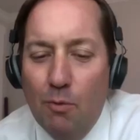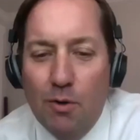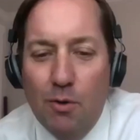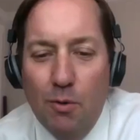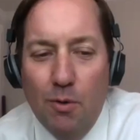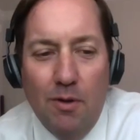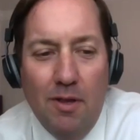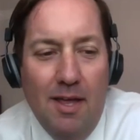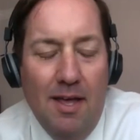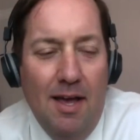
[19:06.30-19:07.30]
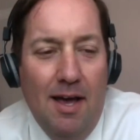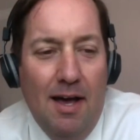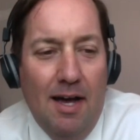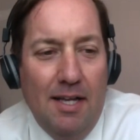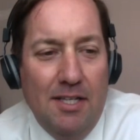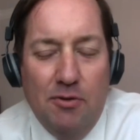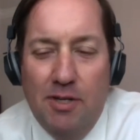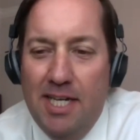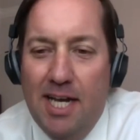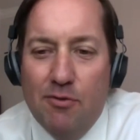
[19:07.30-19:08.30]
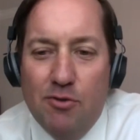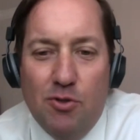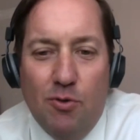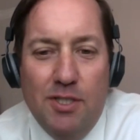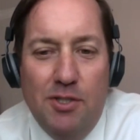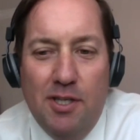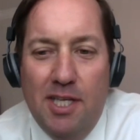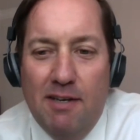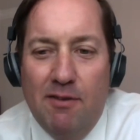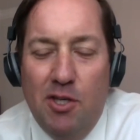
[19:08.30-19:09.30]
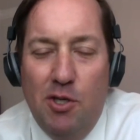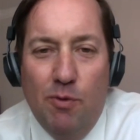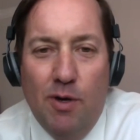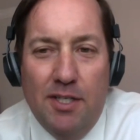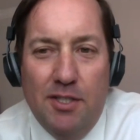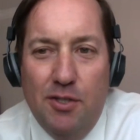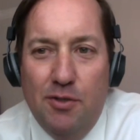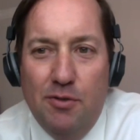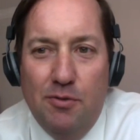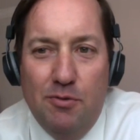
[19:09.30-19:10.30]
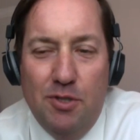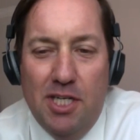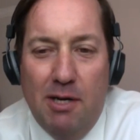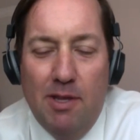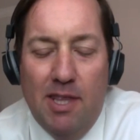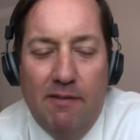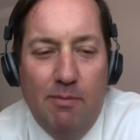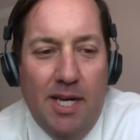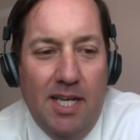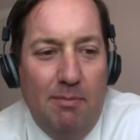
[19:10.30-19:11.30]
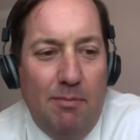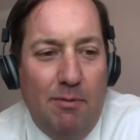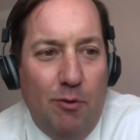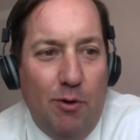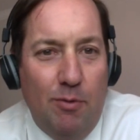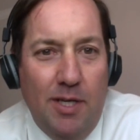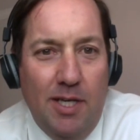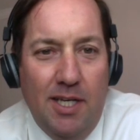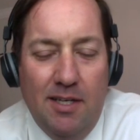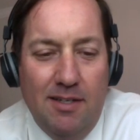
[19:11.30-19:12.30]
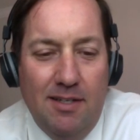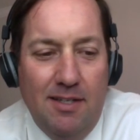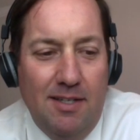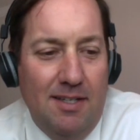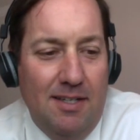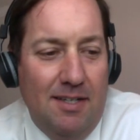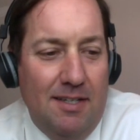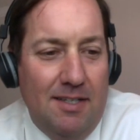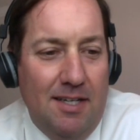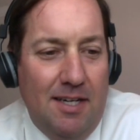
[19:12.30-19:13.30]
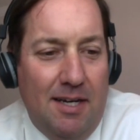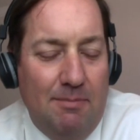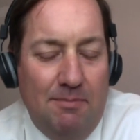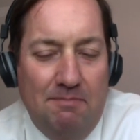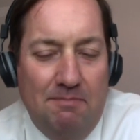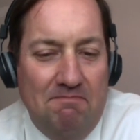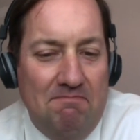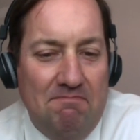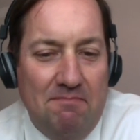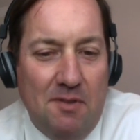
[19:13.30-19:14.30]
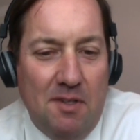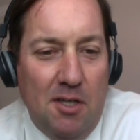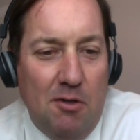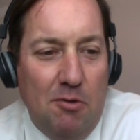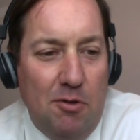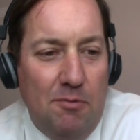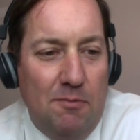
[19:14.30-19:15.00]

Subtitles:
cool. Is there any other stories you can think of that you want to share with everybody before we um, conclude?